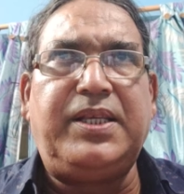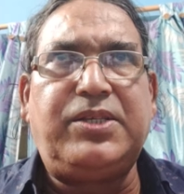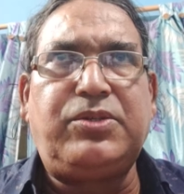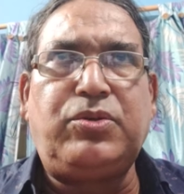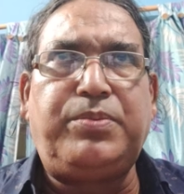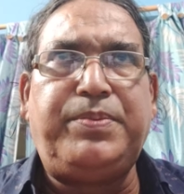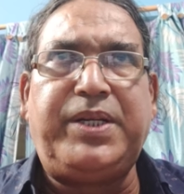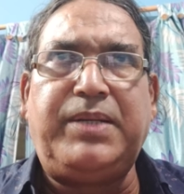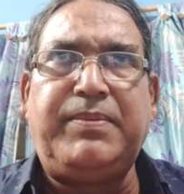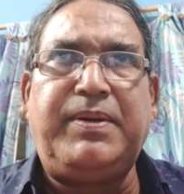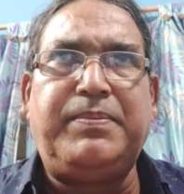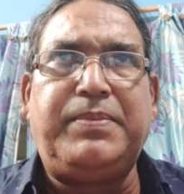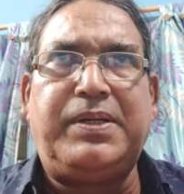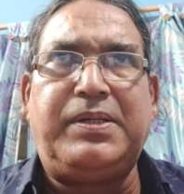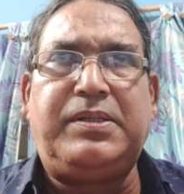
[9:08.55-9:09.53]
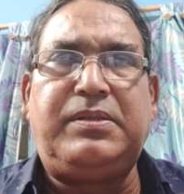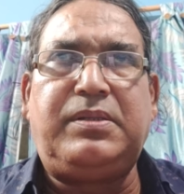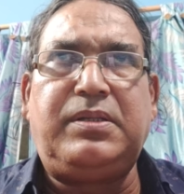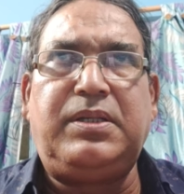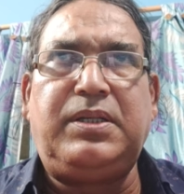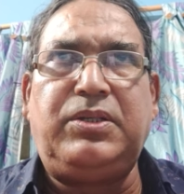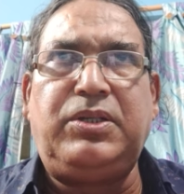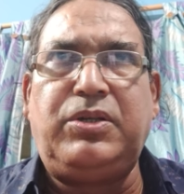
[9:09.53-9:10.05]
should be remembered
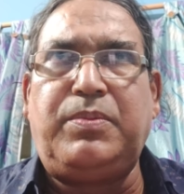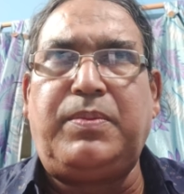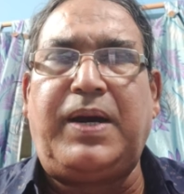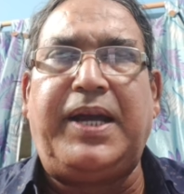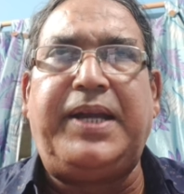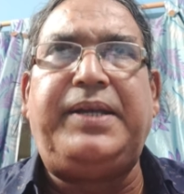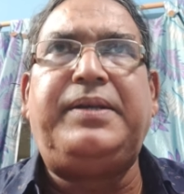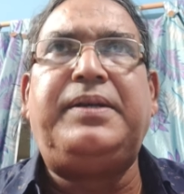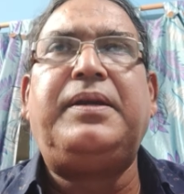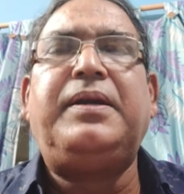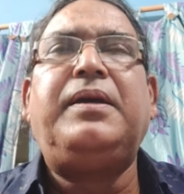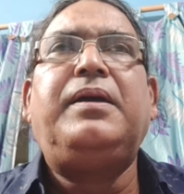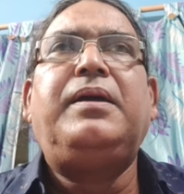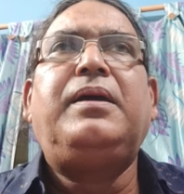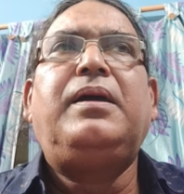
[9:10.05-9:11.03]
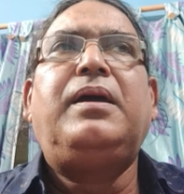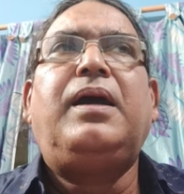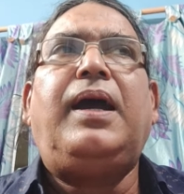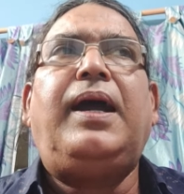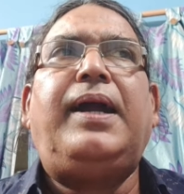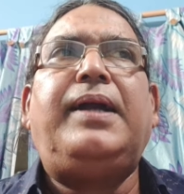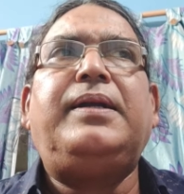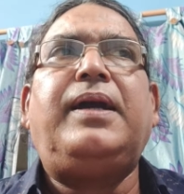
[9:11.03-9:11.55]
in your mind.
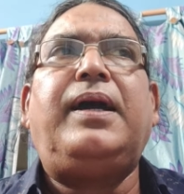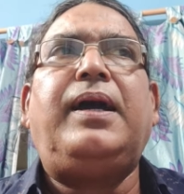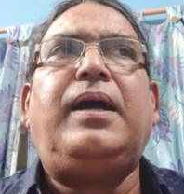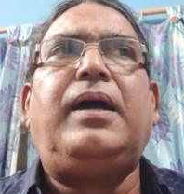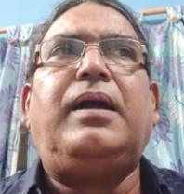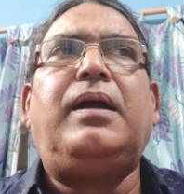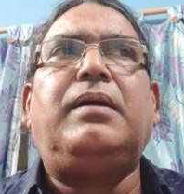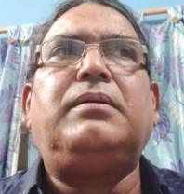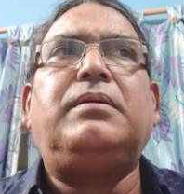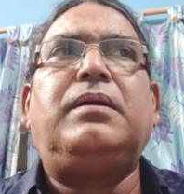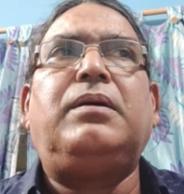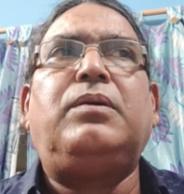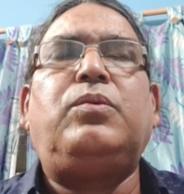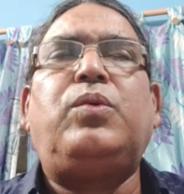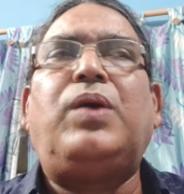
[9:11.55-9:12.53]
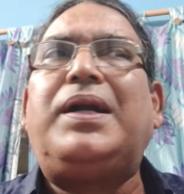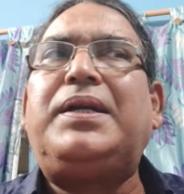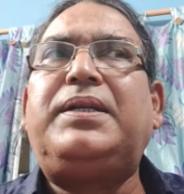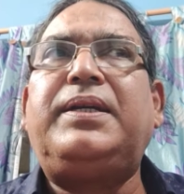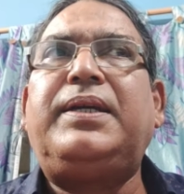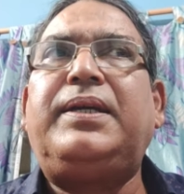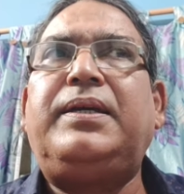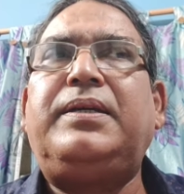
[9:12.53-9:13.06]
And what
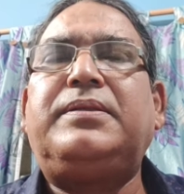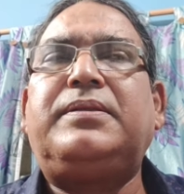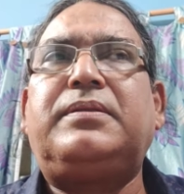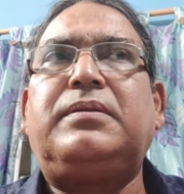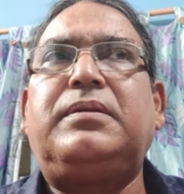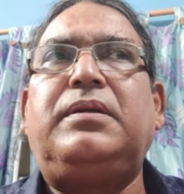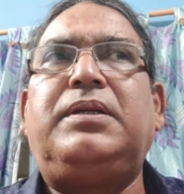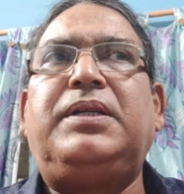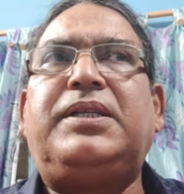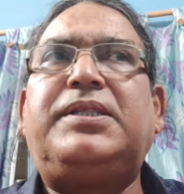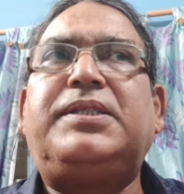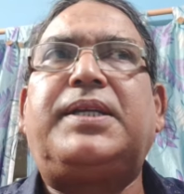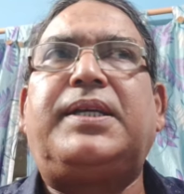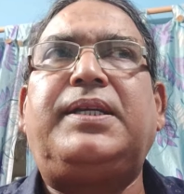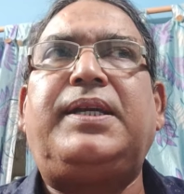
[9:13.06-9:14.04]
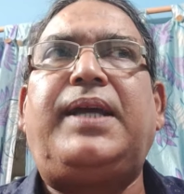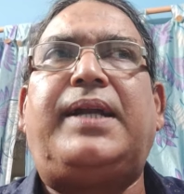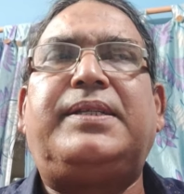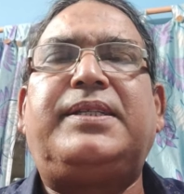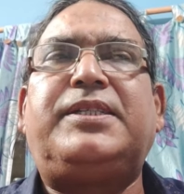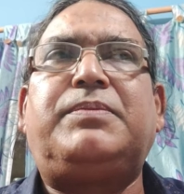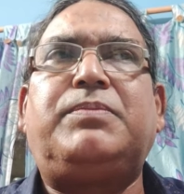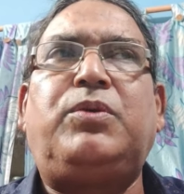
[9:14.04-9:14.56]
is necessary at
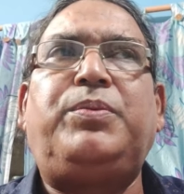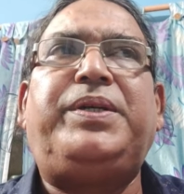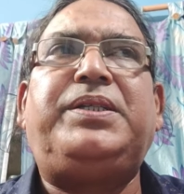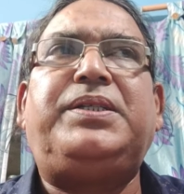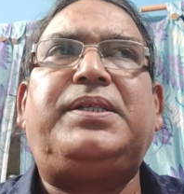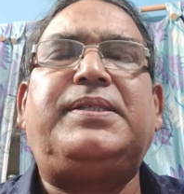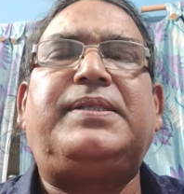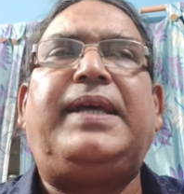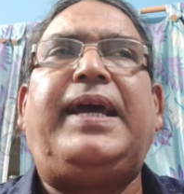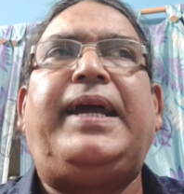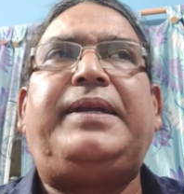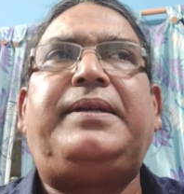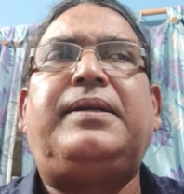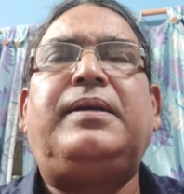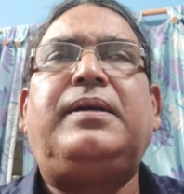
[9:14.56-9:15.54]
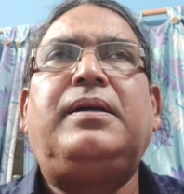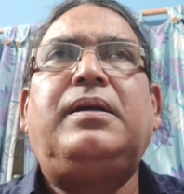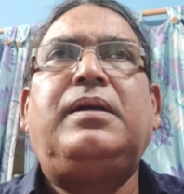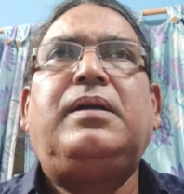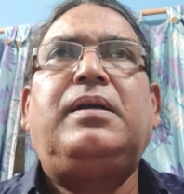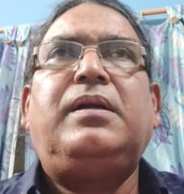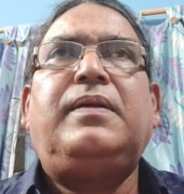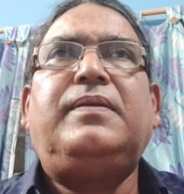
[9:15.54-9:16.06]
this moment is that
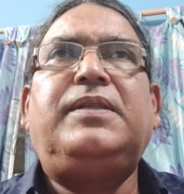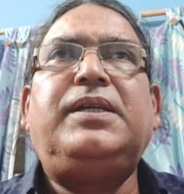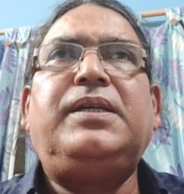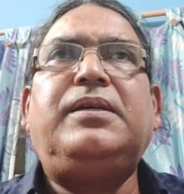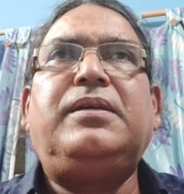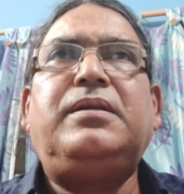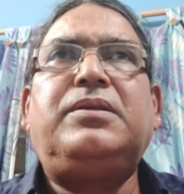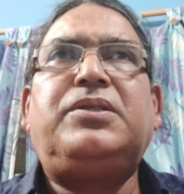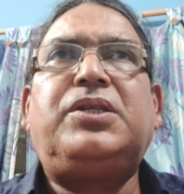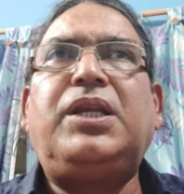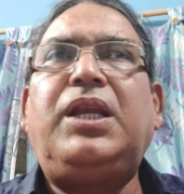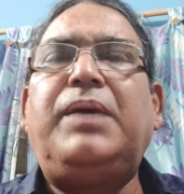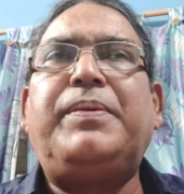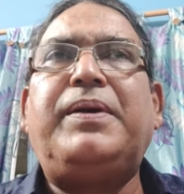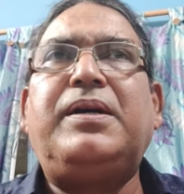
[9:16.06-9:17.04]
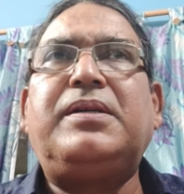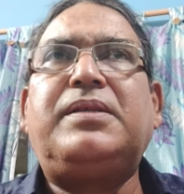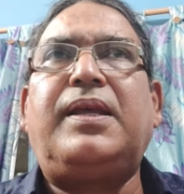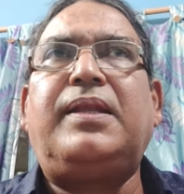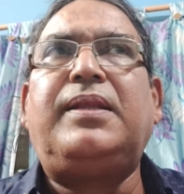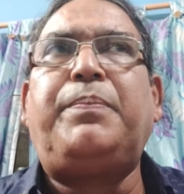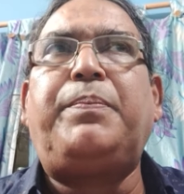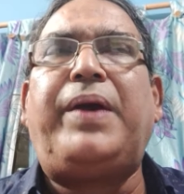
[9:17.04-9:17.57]
the syllabus
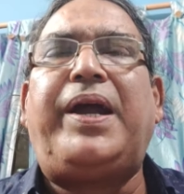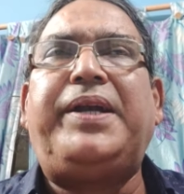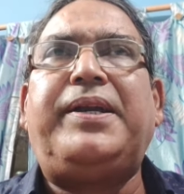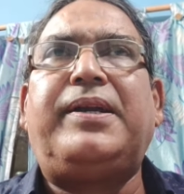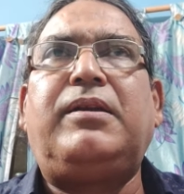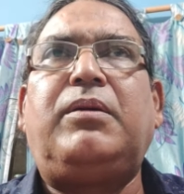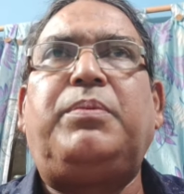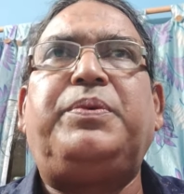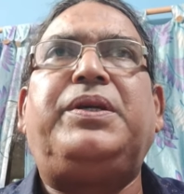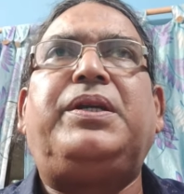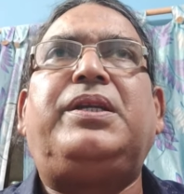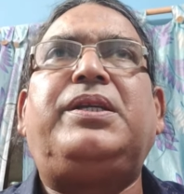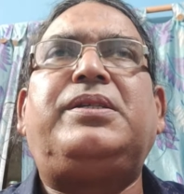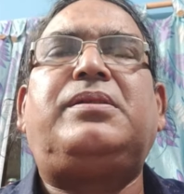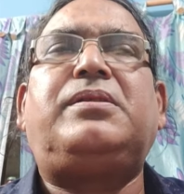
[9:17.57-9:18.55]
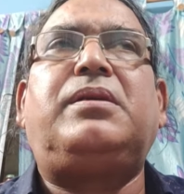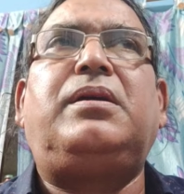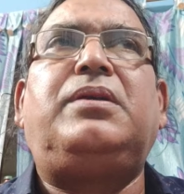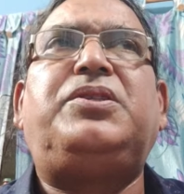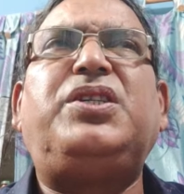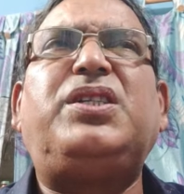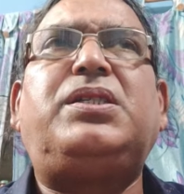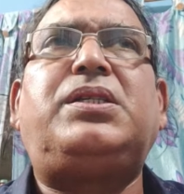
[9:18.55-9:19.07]
and the pattern of English
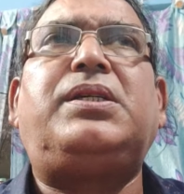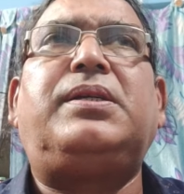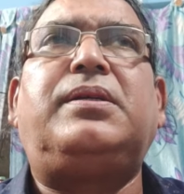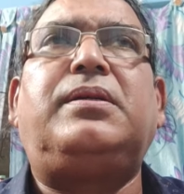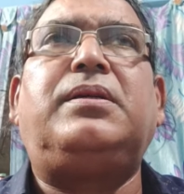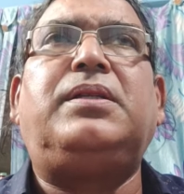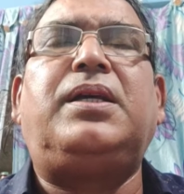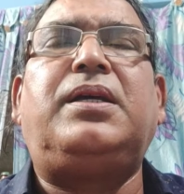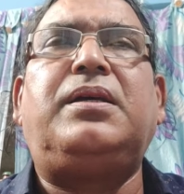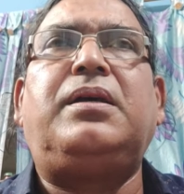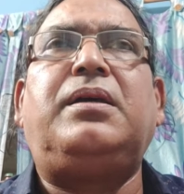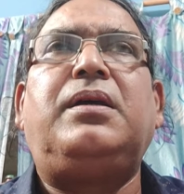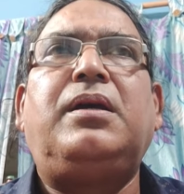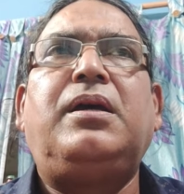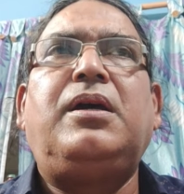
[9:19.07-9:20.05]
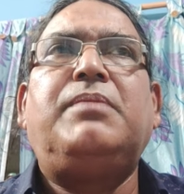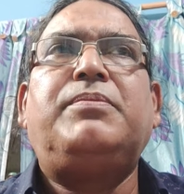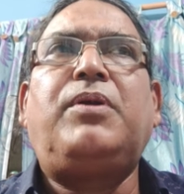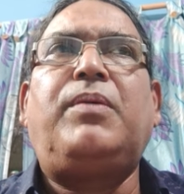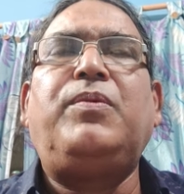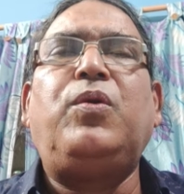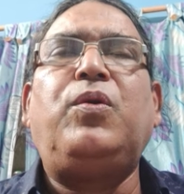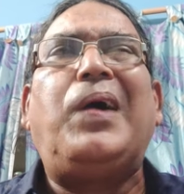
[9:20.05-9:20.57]
teaching in the
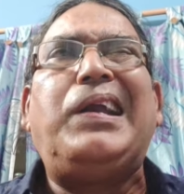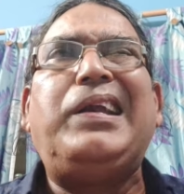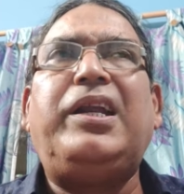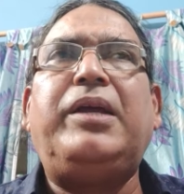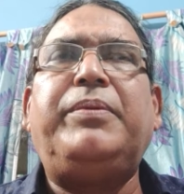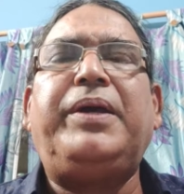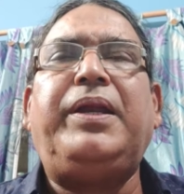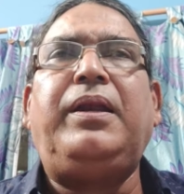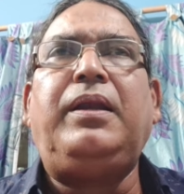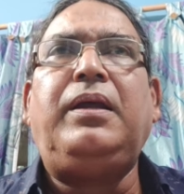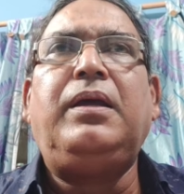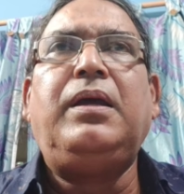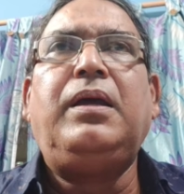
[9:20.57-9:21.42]
from lower level